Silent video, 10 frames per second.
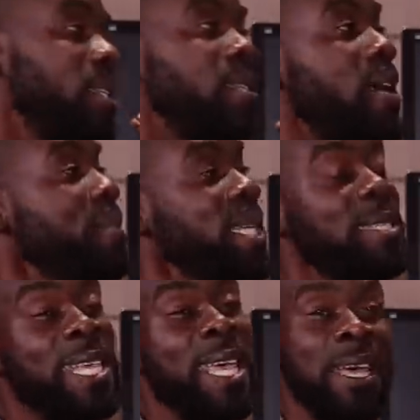Some me
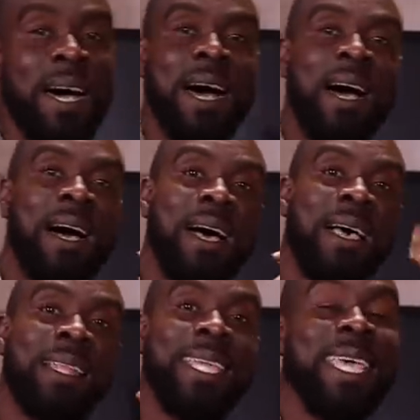say,
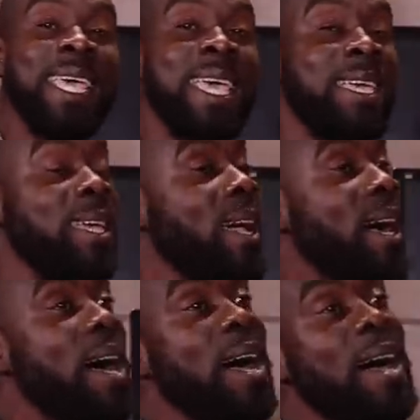all day,
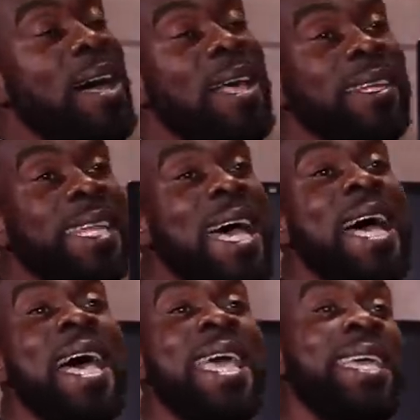all
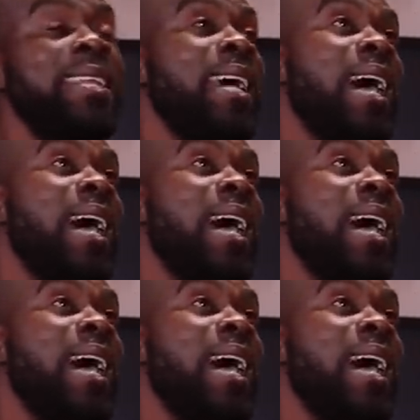night,